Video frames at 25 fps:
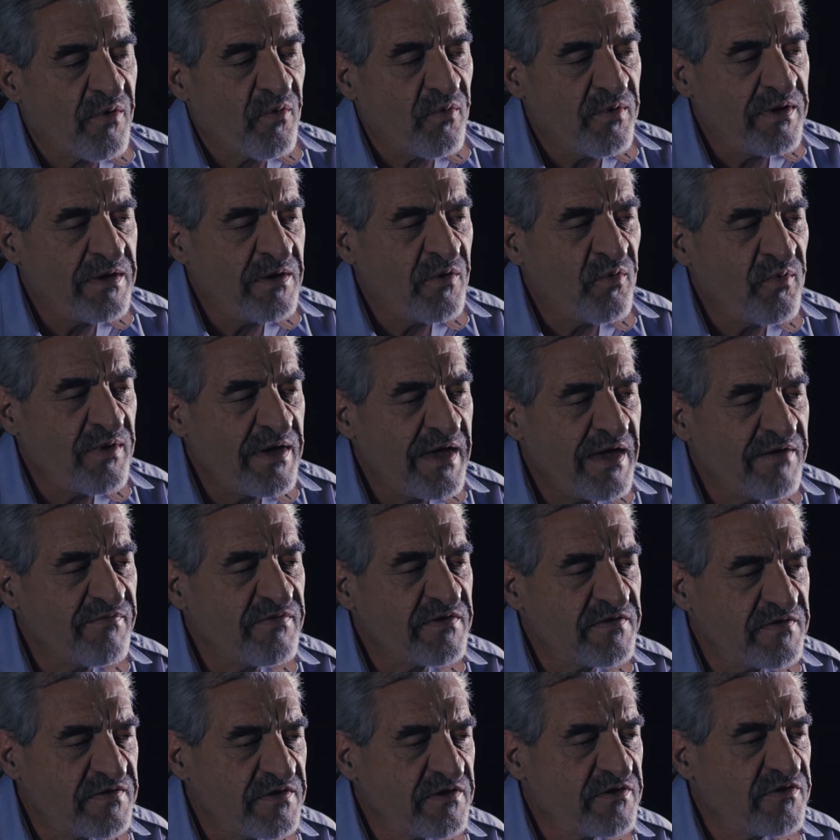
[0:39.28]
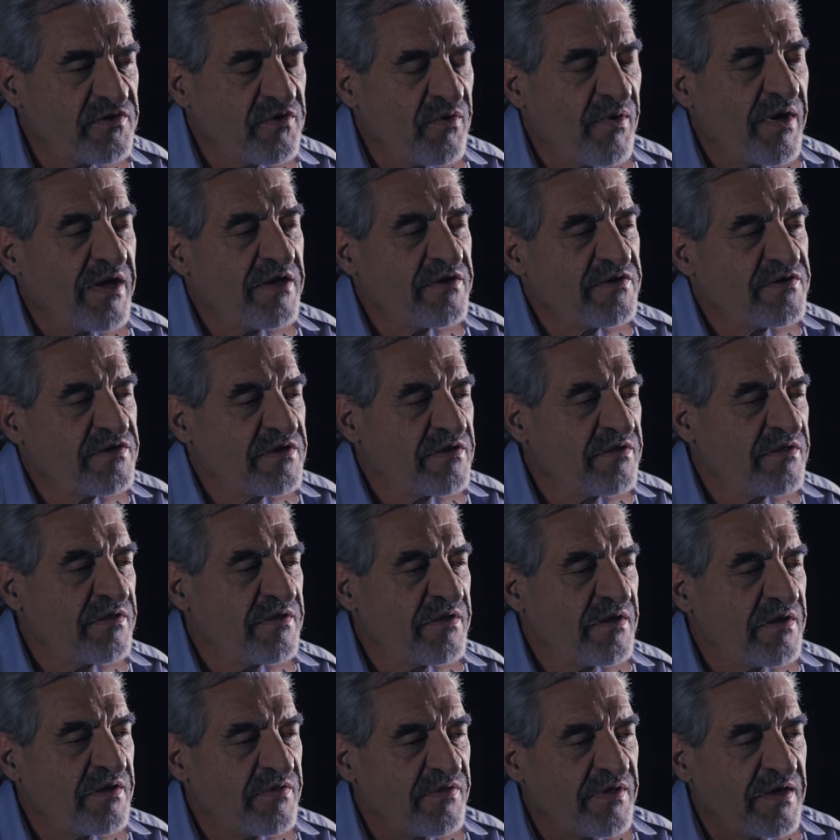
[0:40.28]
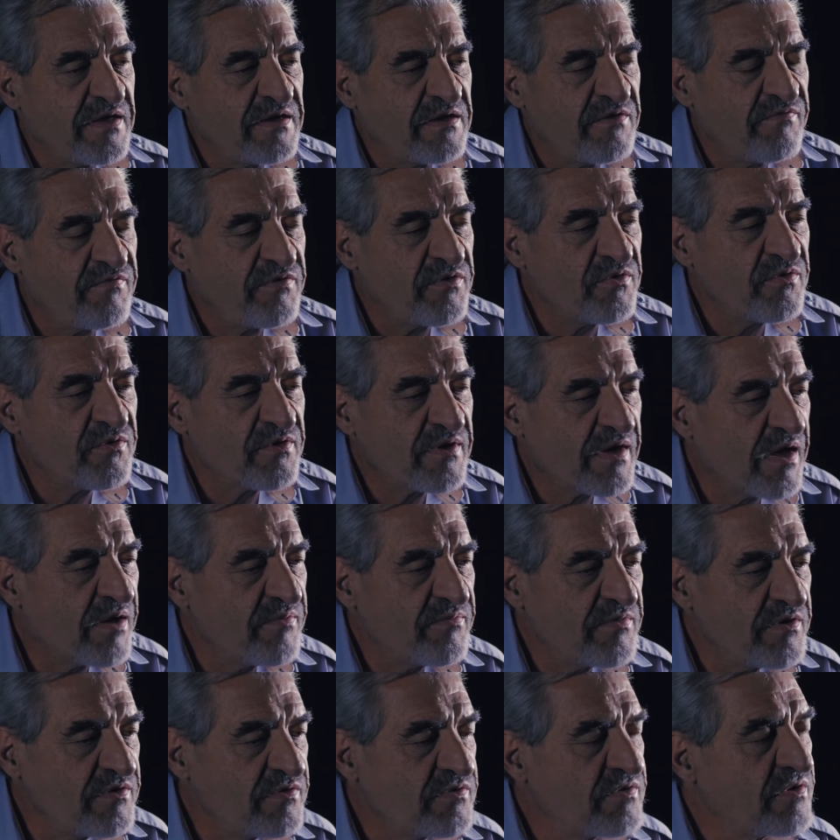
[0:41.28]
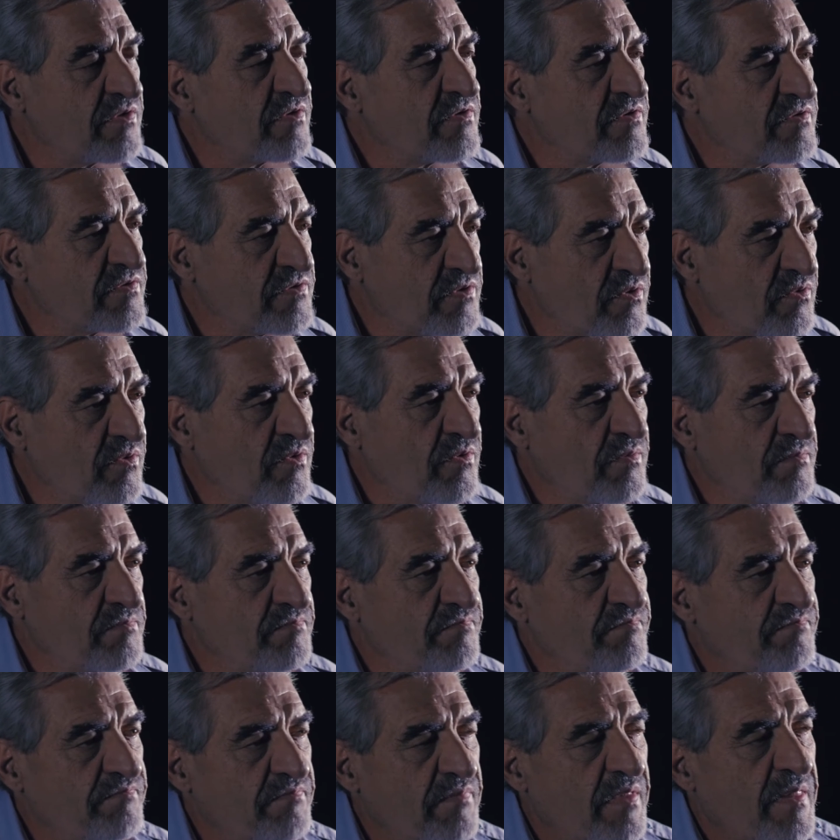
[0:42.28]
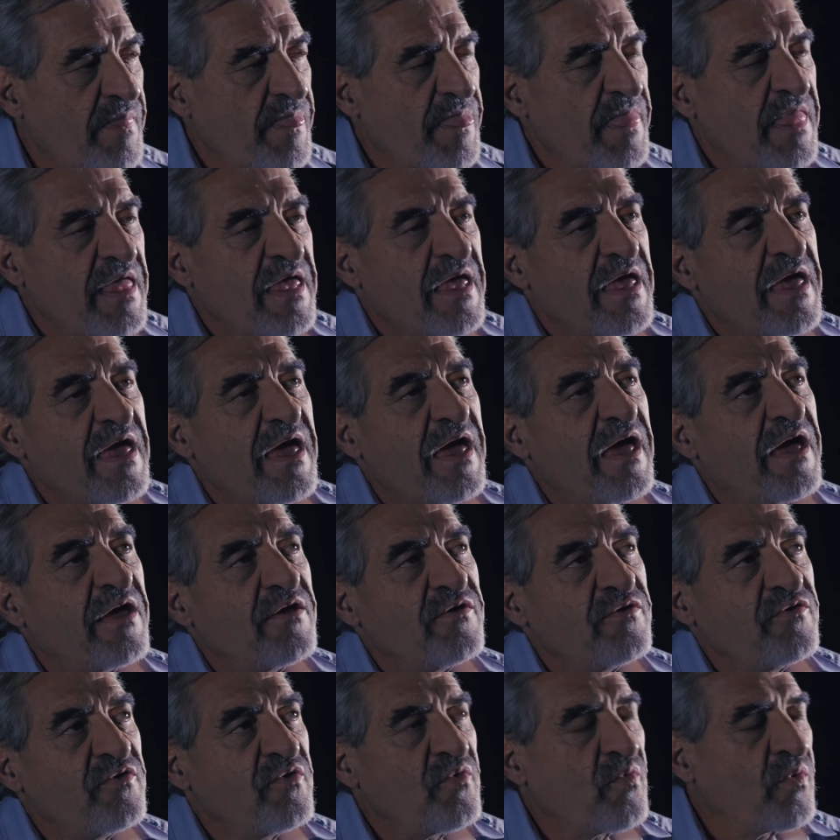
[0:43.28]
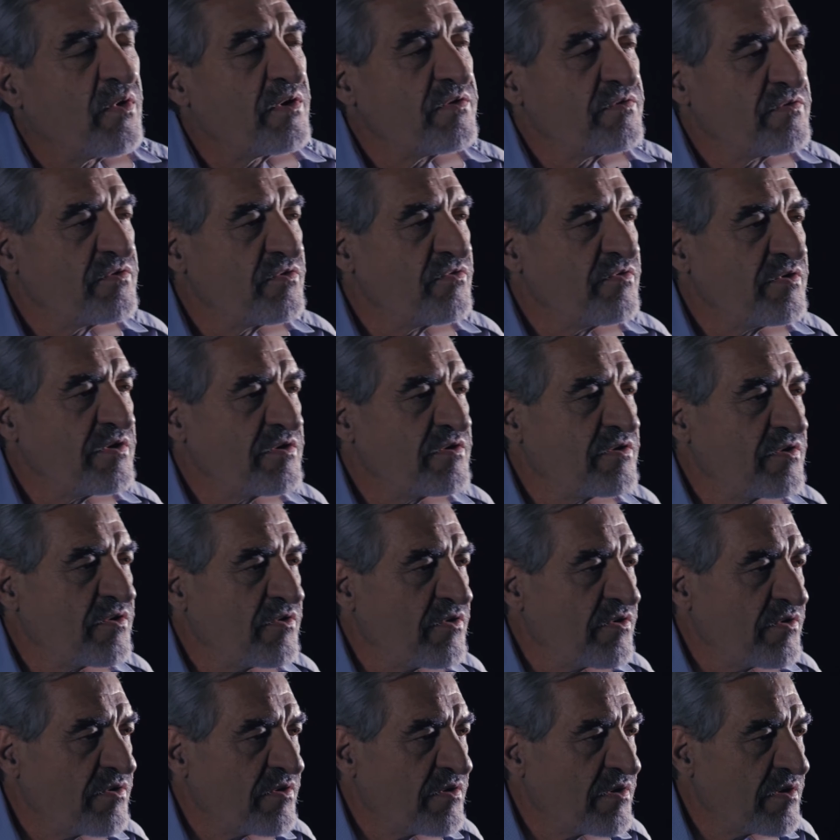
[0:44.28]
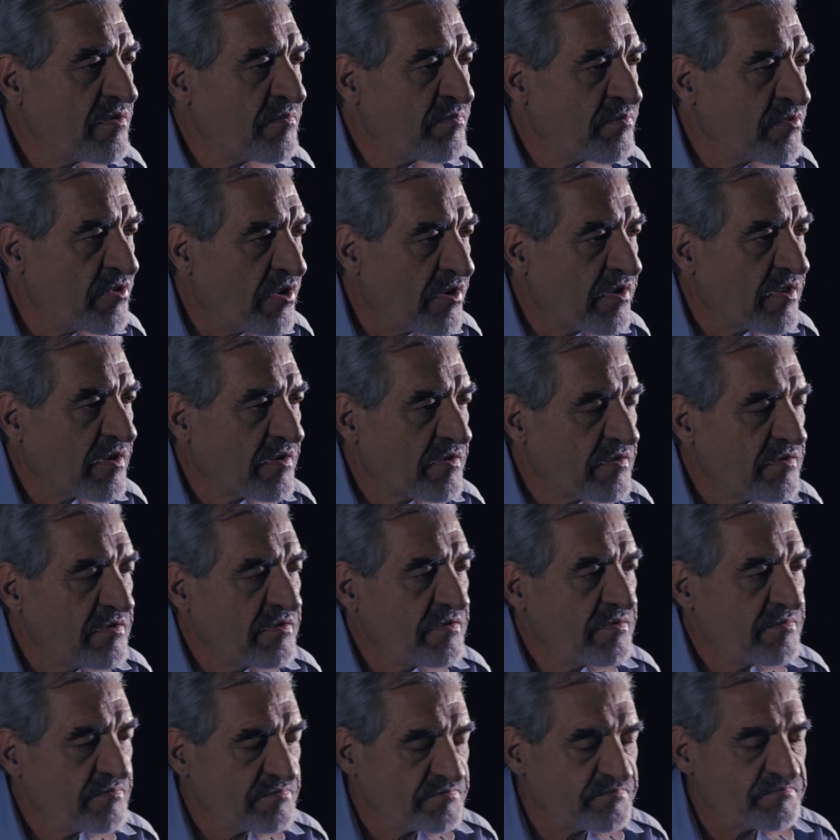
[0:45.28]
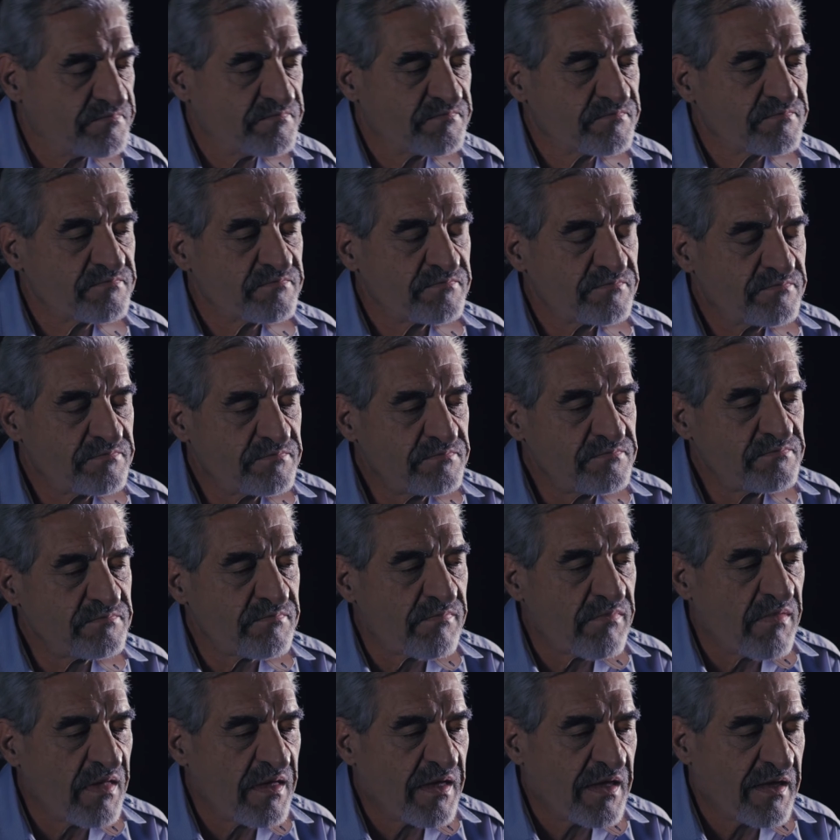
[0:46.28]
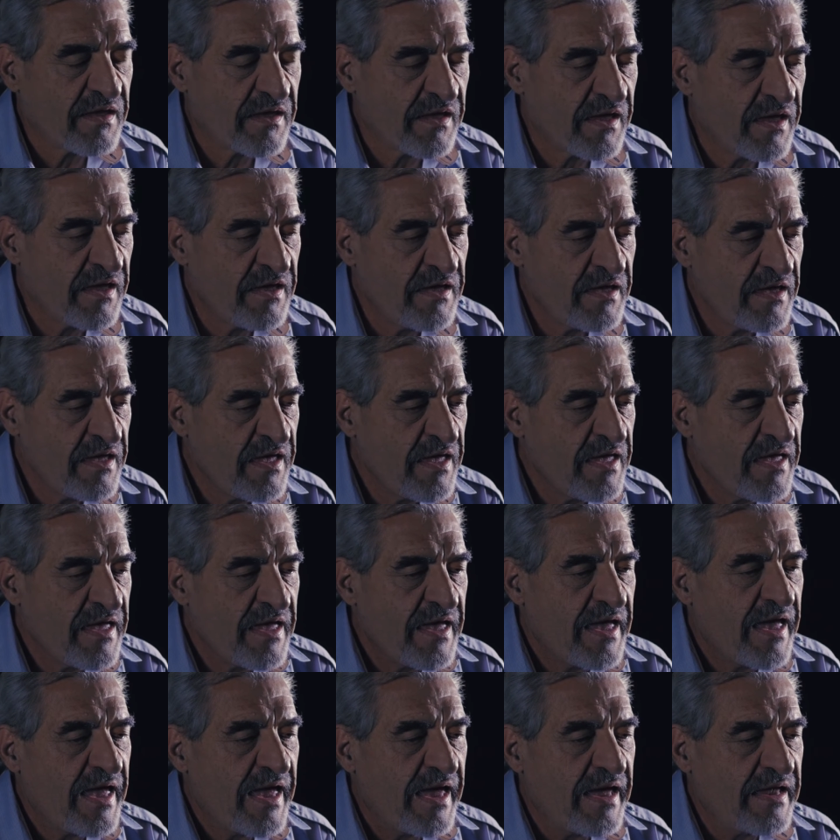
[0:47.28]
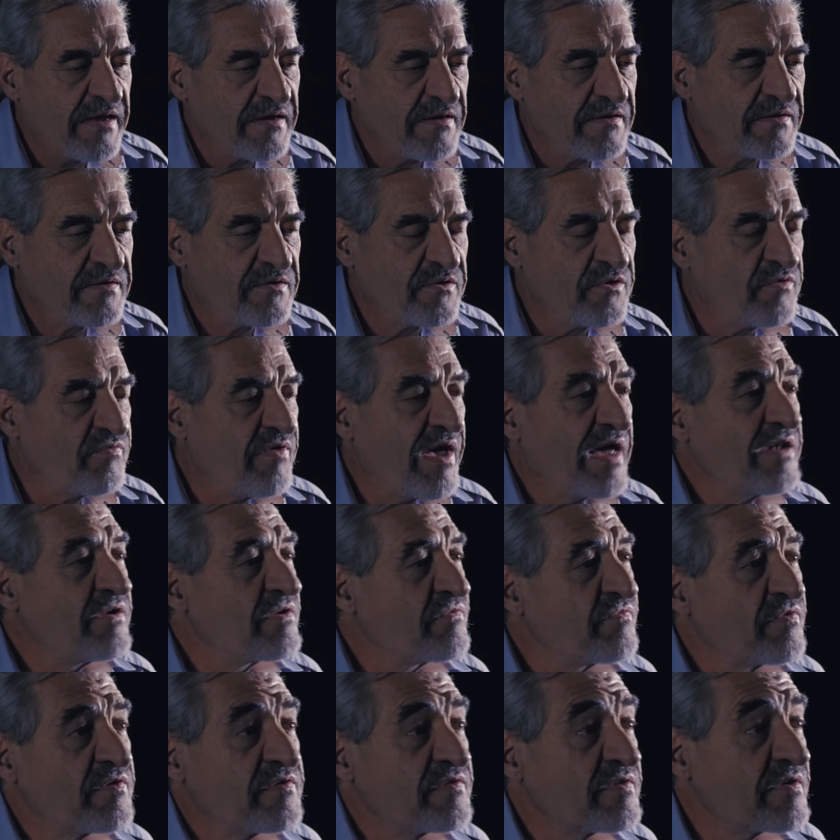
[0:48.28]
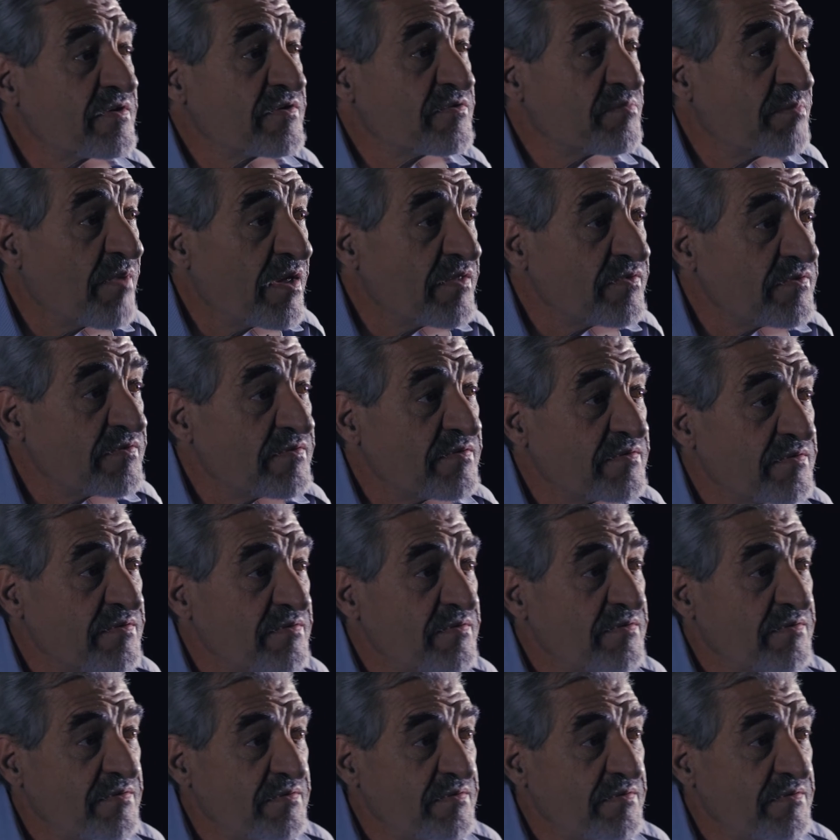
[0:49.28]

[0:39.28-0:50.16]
We have a situation that if you come into the store and you want to return a product, okay, and you've had it for 6 months